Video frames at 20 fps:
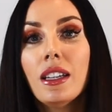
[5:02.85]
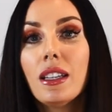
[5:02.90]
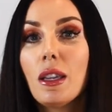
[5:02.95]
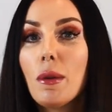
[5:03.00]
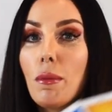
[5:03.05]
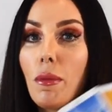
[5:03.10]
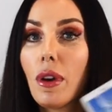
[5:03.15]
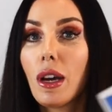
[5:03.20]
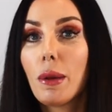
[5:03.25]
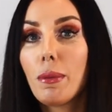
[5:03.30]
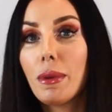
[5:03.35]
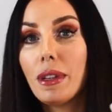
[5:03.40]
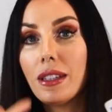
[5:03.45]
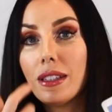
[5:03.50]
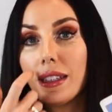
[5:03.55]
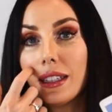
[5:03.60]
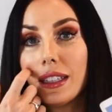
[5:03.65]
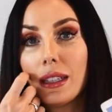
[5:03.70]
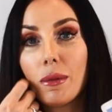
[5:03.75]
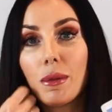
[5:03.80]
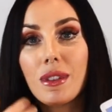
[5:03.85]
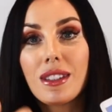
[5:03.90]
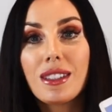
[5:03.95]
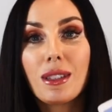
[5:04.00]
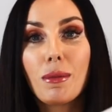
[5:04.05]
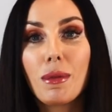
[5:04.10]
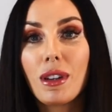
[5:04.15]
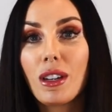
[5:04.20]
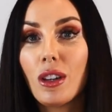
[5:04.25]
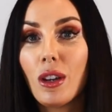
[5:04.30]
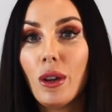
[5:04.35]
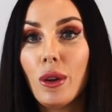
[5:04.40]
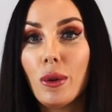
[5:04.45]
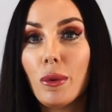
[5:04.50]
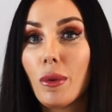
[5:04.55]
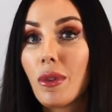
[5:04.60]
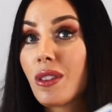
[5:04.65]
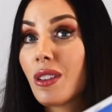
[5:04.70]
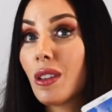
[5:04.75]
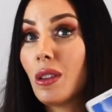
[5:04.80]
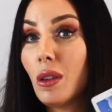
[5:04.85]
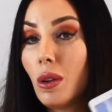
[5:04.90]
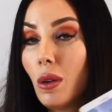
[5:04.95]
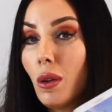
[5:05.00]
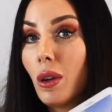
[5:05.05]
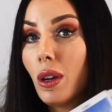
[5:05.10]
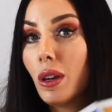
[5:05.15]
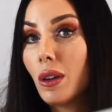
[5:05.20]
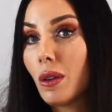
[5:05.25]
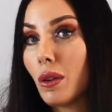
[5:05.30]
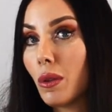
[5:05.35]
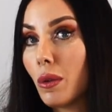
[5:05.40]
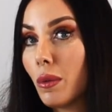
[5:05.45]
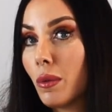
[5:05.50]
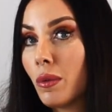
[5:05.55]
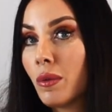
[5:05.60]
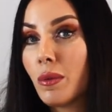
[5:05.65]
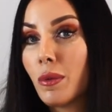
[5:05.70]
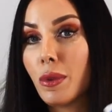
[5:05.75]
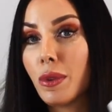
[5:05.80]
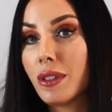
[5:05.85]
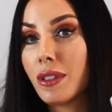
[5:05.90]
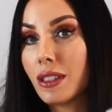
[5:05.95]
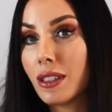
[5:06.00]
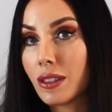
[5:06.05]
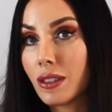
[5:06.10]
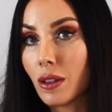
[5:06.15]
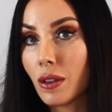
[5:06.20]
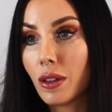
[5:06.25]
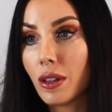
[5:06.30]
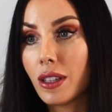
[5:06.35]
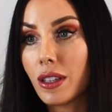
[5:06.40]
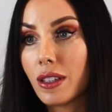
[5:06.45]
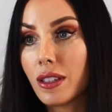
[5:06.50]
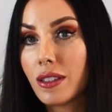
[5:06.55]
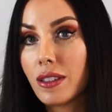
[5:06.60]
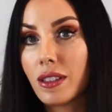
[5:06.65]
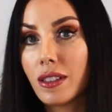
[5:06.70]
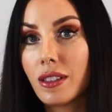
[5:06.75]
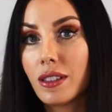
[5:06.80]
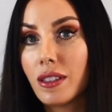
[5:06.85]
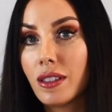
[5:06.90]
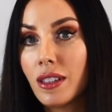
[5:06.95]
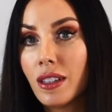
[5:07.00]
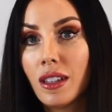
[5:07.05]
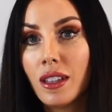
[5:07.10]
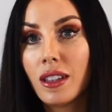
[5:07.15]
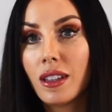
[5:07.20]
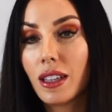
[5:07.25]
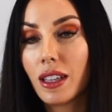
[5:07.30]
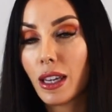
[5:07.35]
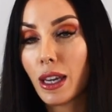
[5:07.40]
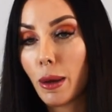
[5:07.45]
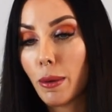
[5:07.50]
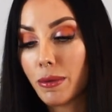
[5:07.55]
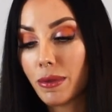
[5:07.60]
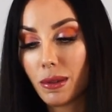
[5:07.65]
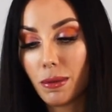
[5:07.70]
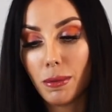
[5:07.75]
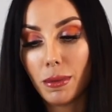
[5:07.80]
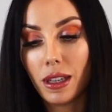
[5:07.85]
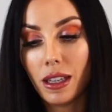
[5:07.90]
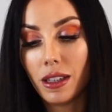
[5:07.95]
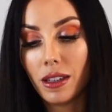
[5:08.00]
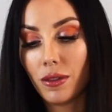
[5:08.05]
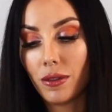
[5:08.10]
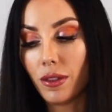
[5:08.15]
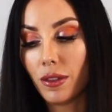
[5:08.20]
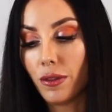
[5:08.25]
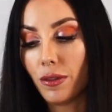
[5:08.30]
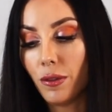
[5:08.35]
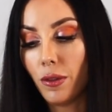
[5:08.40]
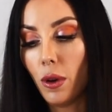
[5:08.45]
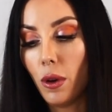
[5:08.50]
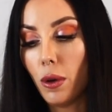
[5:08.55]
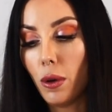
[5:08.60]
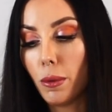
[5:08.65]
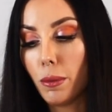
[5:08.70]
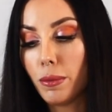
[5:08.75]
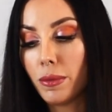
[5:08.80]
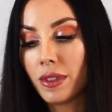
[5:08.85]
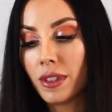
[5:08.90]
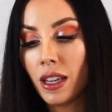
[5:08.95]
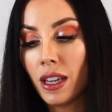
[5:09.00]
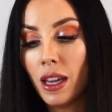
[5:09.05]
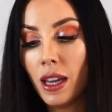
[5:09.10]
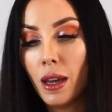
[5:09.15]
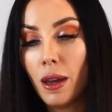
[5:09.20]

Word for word: You might have been dealing with someone who wasn't loyal or was dishonest, and that comes in many different forms.